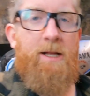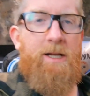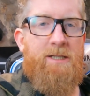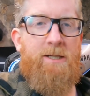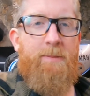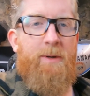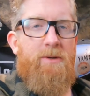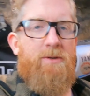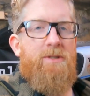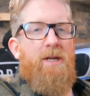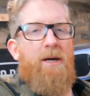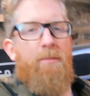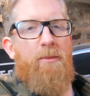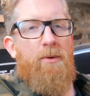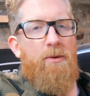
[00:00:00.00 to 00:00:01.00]
last time I used
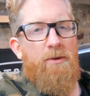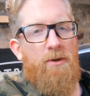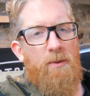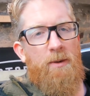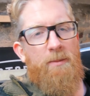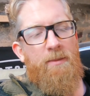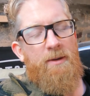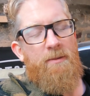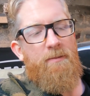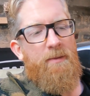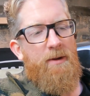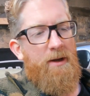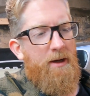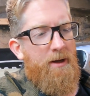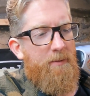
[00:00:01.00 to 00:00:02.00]
that mould
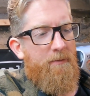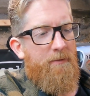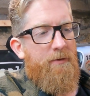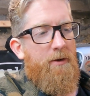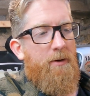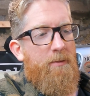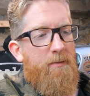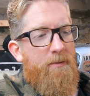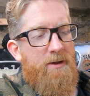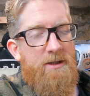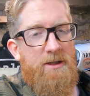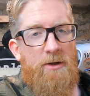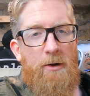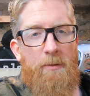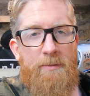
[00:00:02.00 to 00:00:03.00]
equipment from
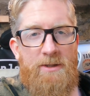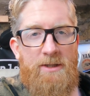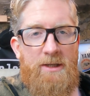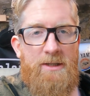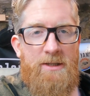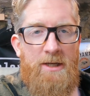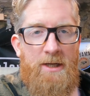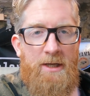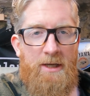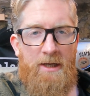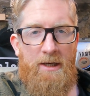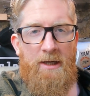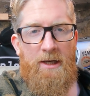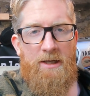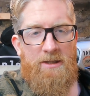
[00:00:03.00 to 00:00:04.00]
Easy Composites,
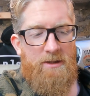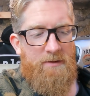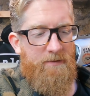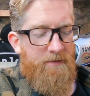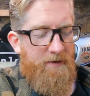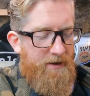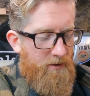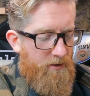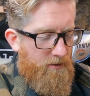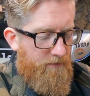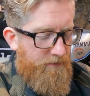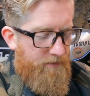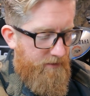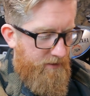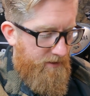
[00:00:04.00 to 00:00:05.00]
it just fell
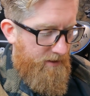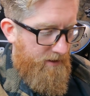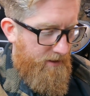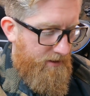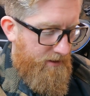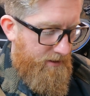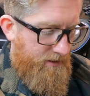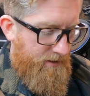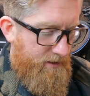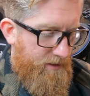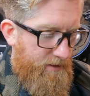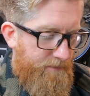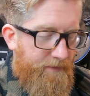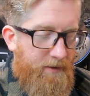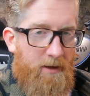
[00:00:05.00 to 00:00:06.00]
off
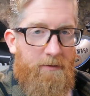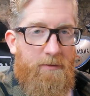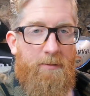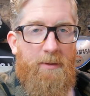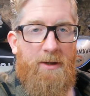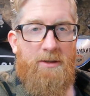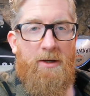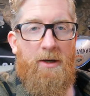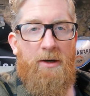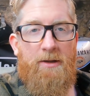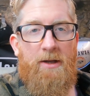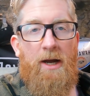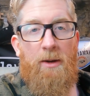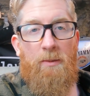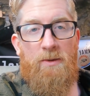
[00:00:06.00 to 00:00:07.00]
the mudguard
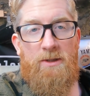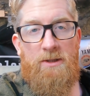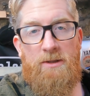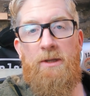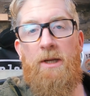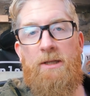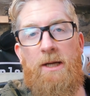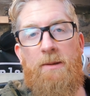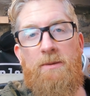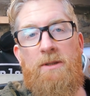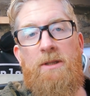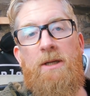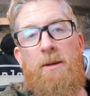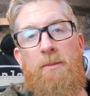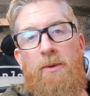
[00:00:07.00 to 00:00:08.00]
that I was attempting
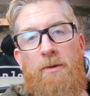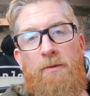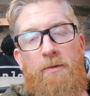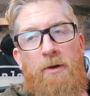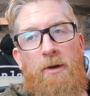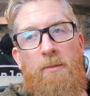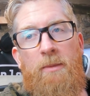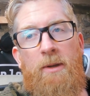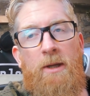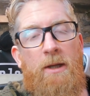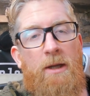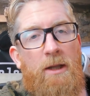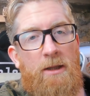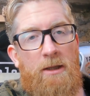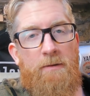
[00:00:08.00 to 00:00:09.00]
to take a mould from,
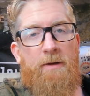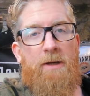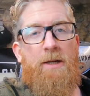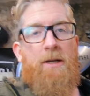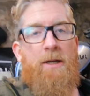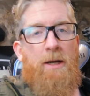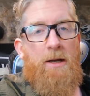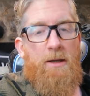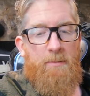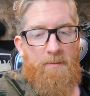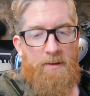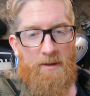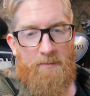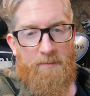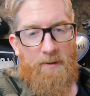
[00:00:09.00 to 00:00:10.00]
leaving it in a
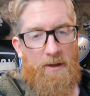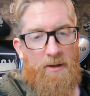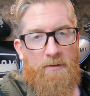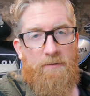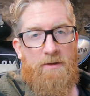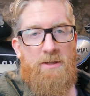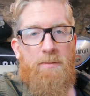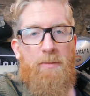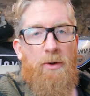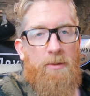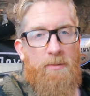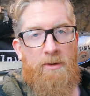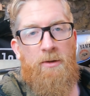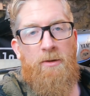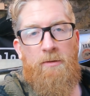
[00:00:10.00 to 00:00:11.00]
big pile of
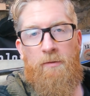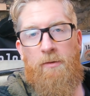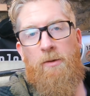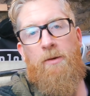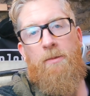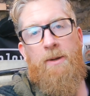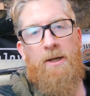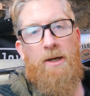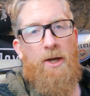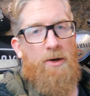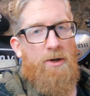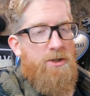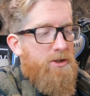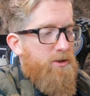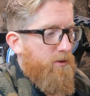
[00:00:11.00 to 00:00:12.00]
disappointment on the floor of my
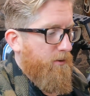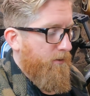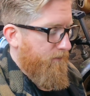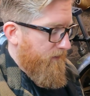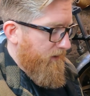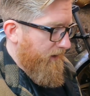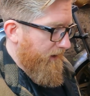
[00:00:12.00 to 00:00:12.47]
garage. So